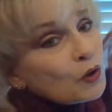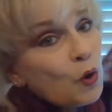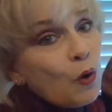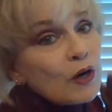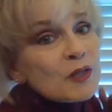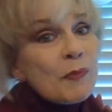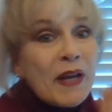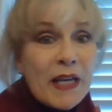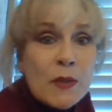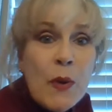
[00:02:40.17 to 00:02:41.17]
of the chorus,
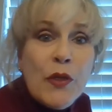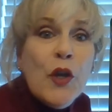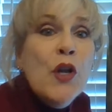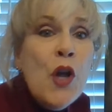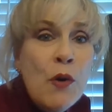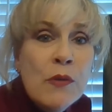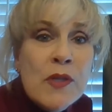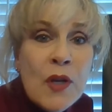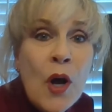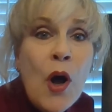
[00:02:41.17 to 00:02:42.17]
but guess what? The
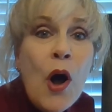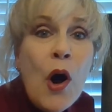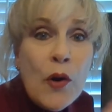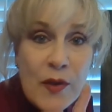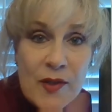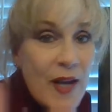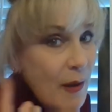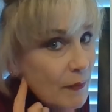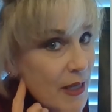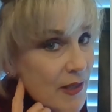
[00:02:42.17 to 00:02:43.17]
notes are the
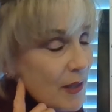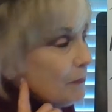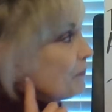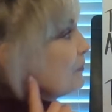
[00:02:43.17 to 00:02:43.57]
same. Listen.